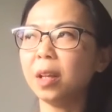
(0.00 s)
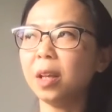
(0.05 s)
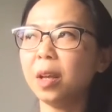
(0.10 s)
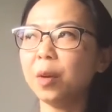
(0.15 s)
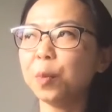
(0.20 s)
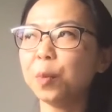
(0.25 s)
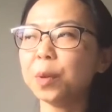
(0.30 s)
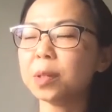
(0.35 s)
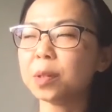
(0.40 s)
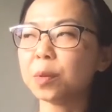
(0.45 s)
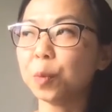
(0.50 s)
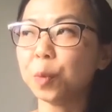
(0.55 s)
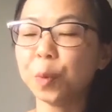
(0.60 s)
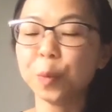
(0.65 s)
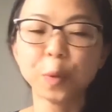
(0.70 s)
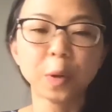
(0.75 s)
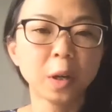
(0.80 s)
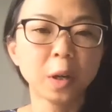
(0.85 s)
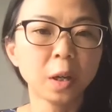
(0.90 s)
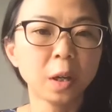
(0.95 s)
we
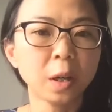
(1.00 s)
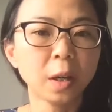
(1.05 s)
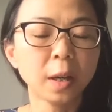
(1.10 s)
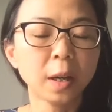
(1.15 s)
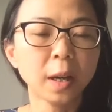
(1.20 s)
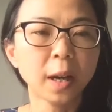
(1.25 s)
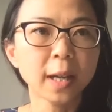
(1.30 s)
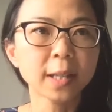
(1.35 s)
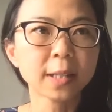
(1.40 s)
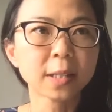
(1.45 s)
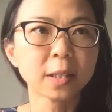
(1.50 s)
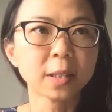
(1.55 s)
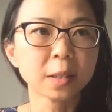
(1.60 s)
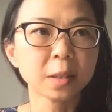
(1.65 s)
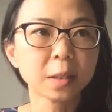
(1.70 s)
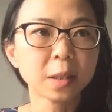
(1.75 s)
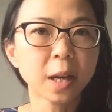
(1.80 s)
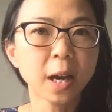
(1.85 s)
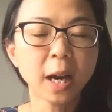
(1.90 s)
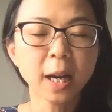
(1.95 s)
were, as a
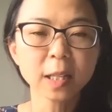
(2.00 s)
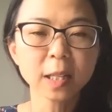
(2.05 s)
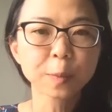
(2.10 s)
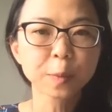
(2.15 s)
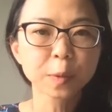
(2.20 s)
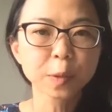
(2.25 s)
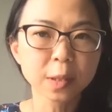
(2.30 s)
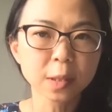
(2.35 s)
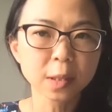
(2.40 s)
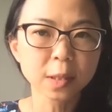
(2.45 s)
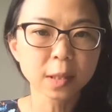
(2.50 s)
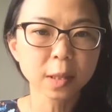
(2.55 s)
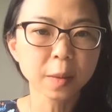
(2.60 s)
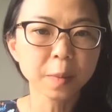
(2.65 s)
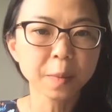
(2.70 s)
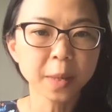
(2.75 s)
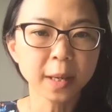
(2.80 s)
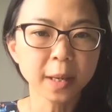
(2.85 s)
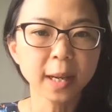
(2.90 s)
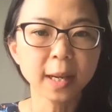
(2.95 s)
hospital
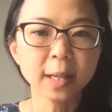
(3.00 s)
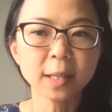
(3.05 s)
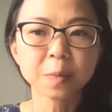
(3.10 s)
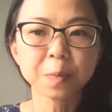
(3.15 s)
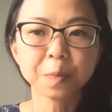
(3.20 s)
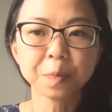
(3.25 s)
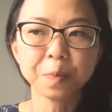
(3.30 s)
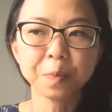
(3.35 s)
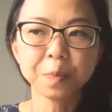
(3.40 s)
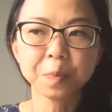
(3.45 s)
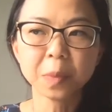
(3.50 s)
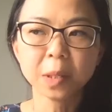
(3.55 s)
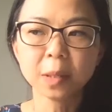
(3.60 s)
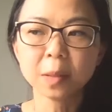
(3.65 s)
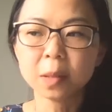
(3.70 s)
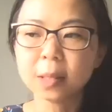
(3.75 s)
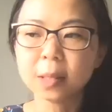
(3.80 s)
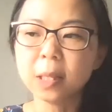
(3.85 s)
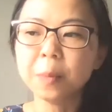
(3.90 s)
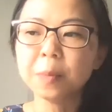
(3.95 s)
system and as the
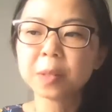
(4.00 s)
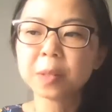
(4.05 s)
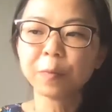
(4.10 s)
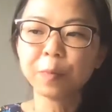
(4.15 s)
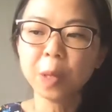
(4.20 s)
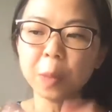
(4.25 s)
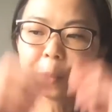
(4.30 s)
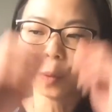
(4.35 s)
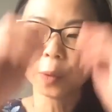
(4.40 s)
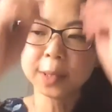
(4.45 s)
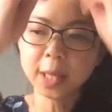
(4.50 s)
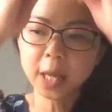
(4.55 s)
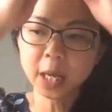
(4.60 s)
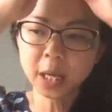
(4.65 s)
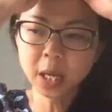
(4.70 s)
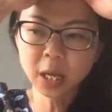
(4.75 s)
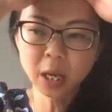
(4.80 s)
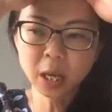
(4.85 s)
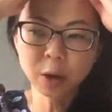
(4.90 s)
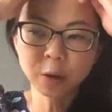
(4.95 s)
teams of people
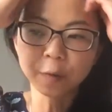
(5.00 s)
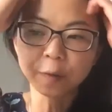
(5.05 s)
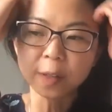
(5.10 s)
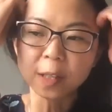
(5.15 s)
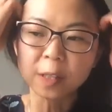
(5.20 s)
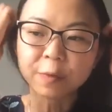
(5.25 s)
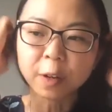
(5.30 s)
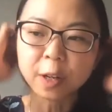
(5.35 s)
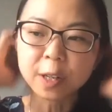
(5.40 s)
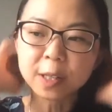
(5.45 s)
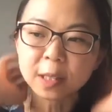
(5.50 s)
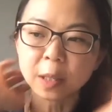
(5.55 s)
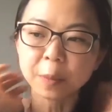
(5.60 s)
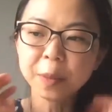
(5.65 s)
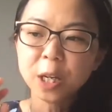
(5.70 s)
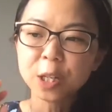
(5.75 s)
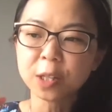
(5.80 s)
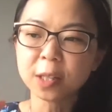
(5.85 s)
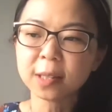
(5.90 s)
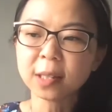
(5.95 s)
taking care of these very sick
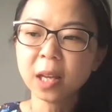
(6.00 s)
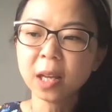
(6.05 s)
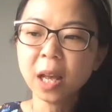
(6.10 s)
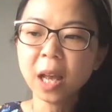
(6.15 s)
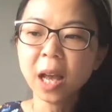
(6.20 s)
patients,